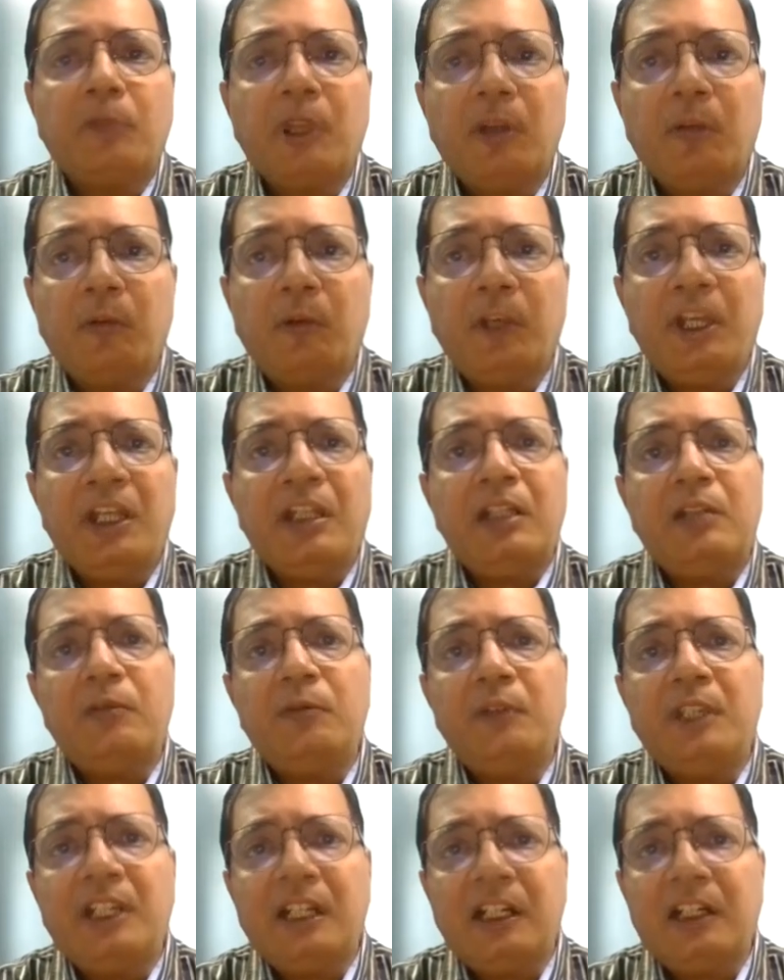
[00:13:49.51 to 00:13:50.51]
where
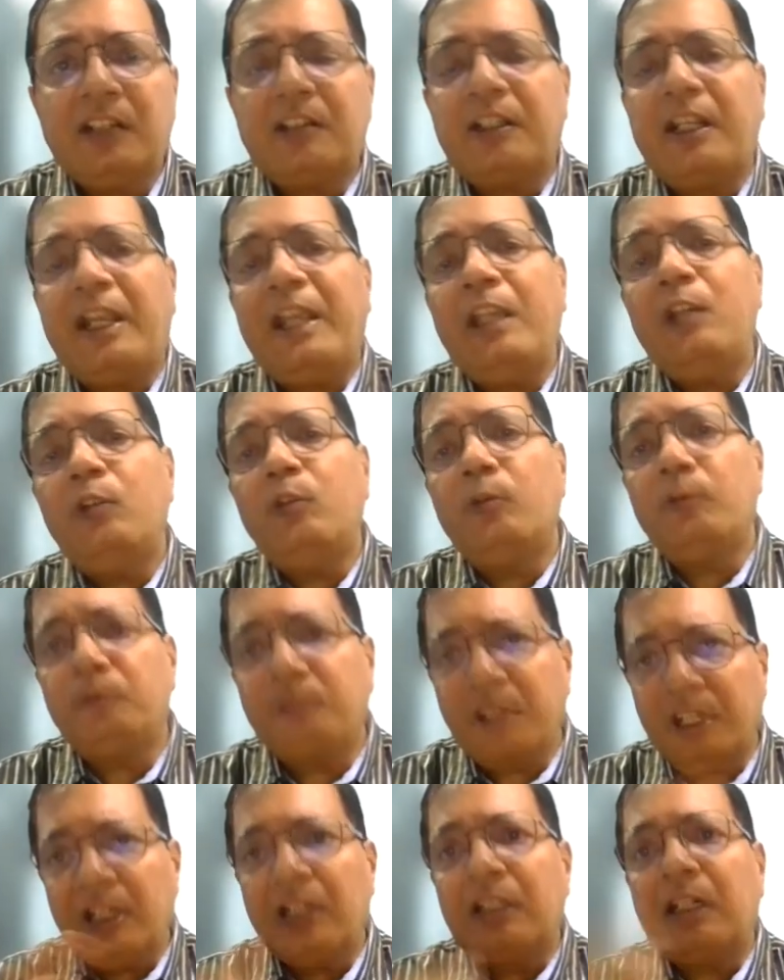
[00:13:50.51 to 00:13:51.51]
we are trying to
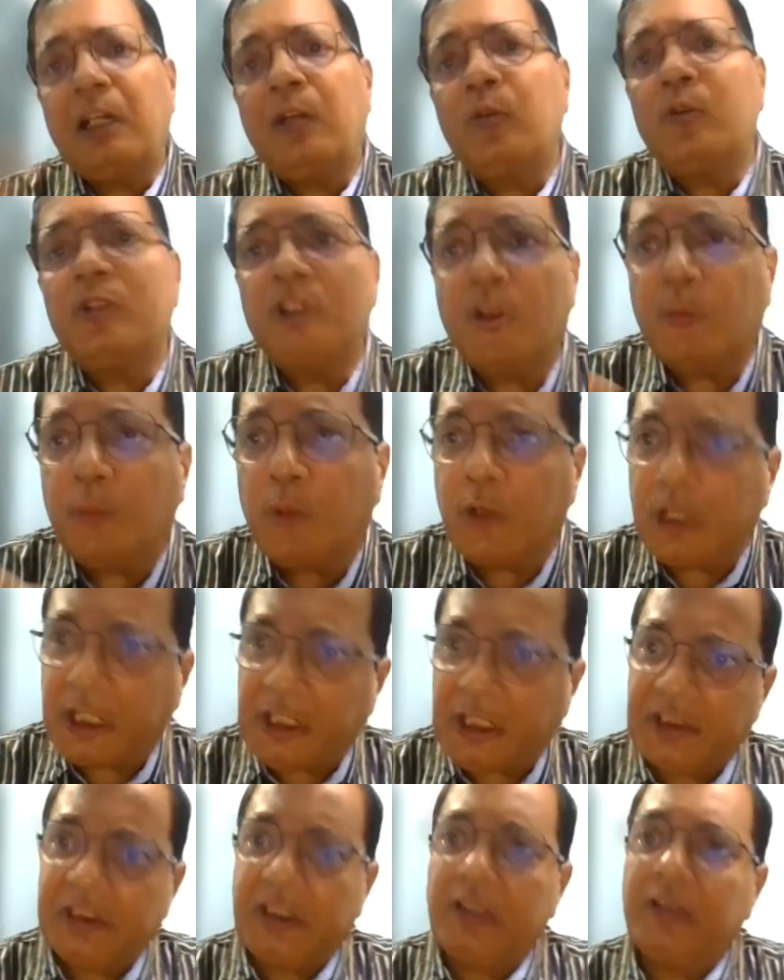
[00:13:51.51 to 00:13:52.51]
figure out the
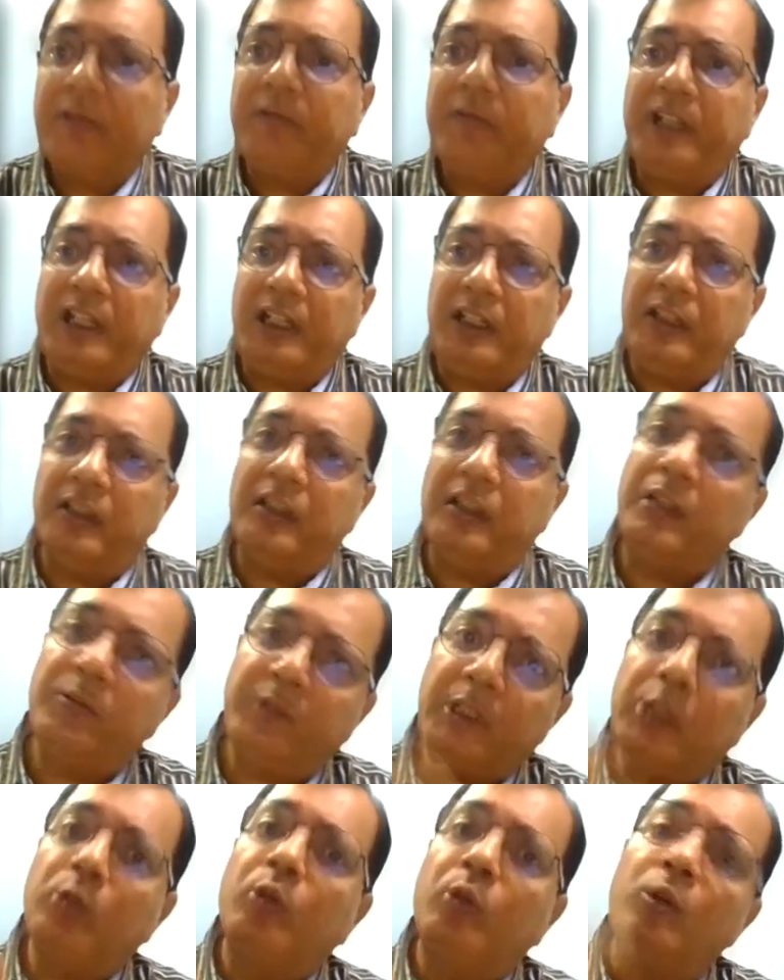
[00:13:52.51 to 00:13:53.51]
potential failures.
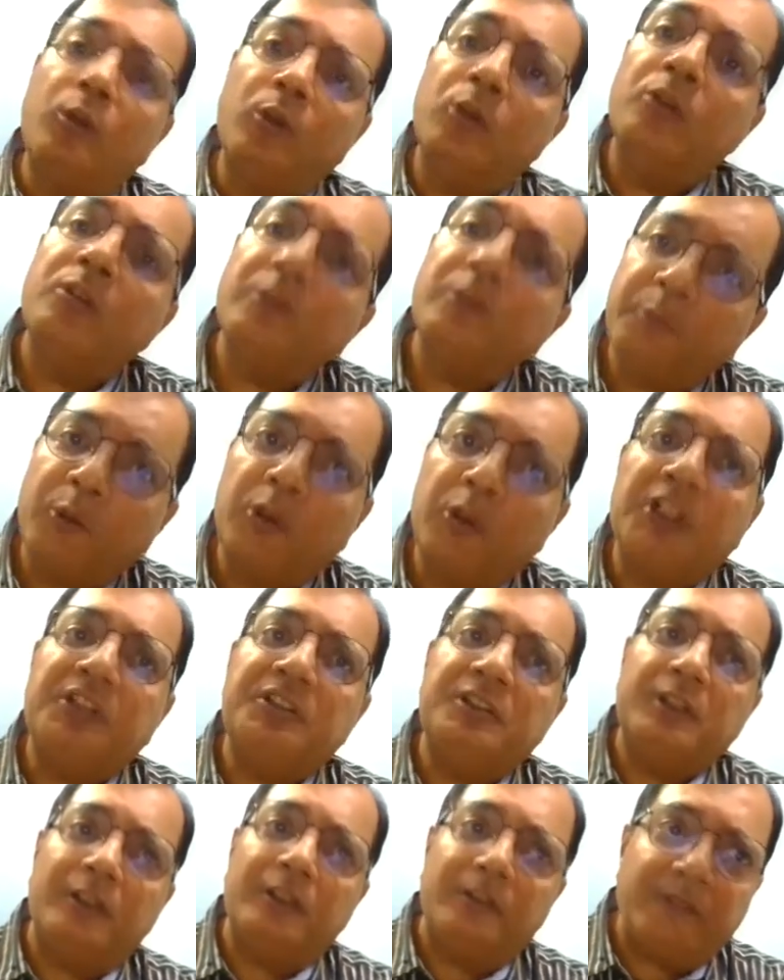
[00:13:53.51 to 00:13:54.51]
We don't know the
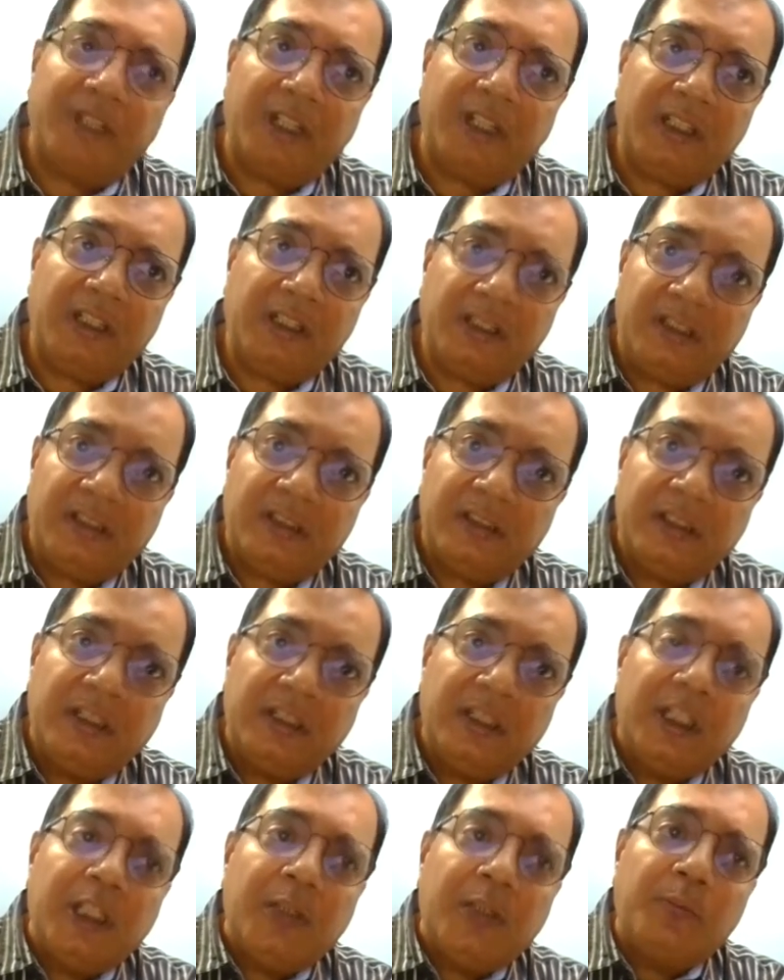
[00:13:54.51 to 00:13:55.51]
potential failures,
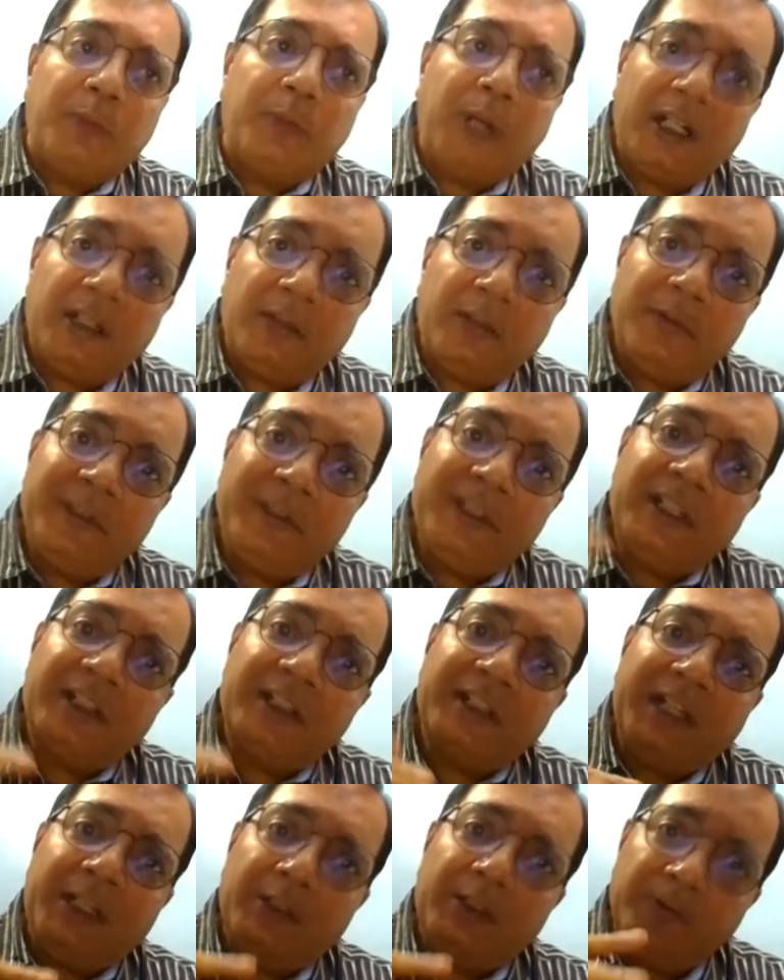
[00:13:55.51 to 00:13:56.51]
but we are
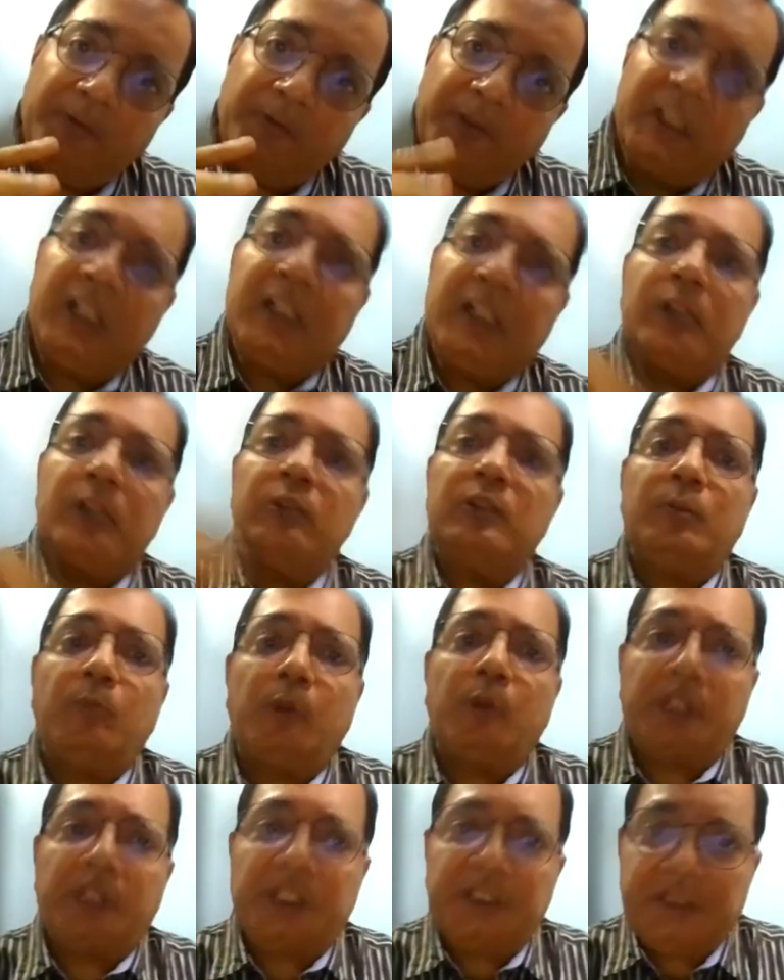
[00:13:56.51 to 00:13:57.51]
trying to figure out the
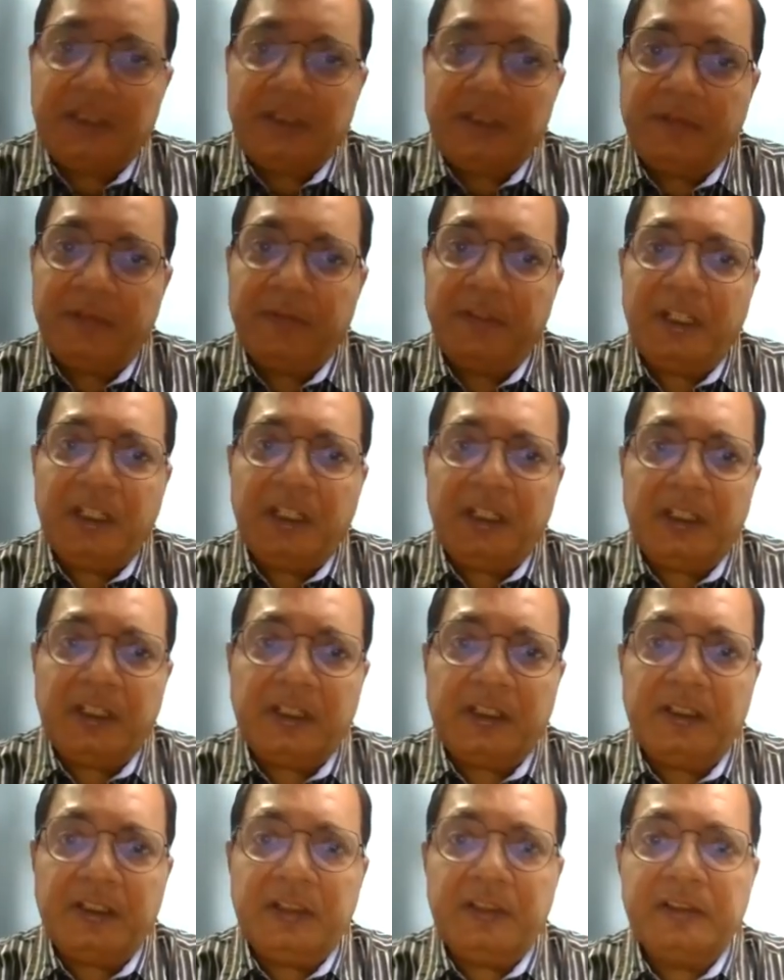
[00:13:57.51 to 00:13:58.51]
potential
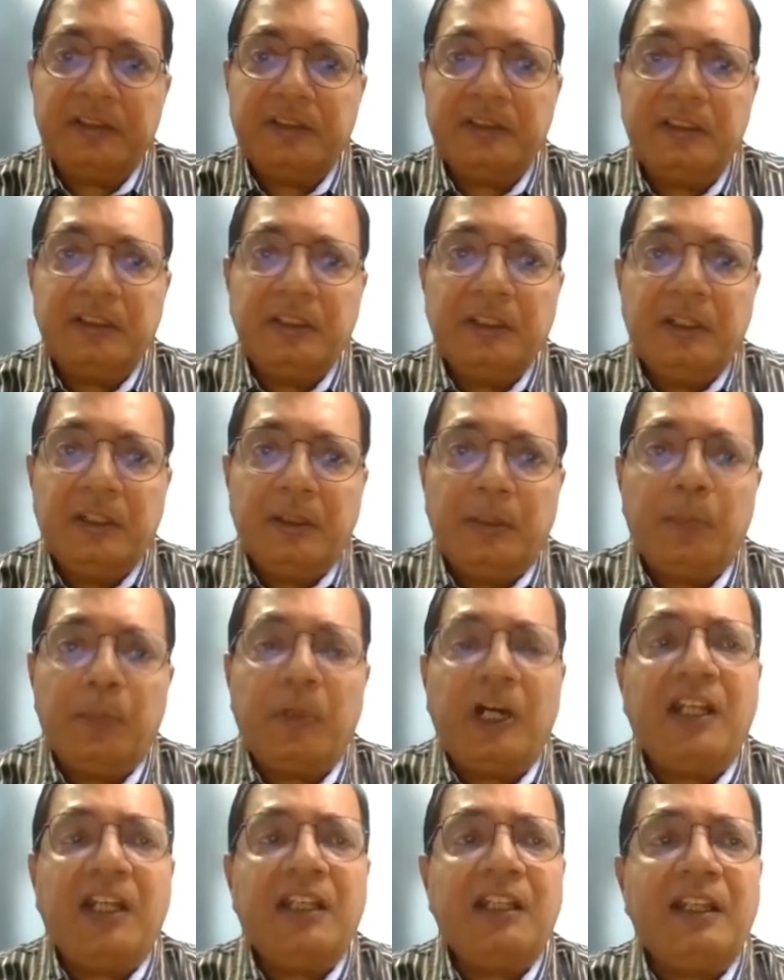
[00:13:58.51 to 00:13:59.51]
failures
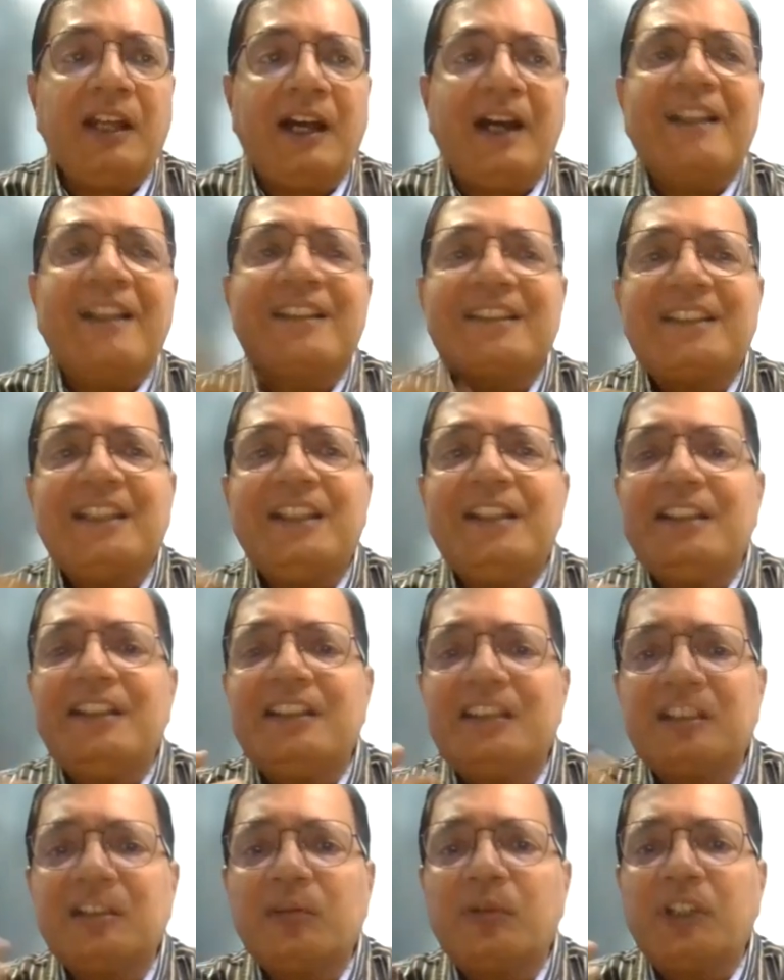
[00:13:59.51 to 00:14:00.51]
by asking
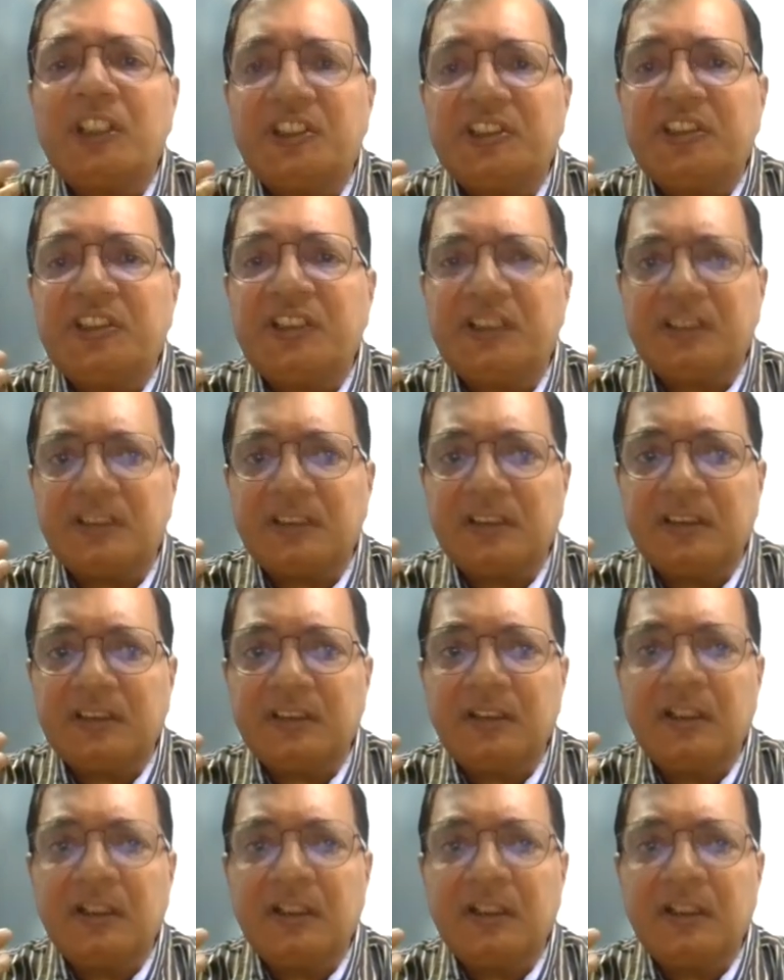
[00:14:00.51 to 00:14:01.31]
this question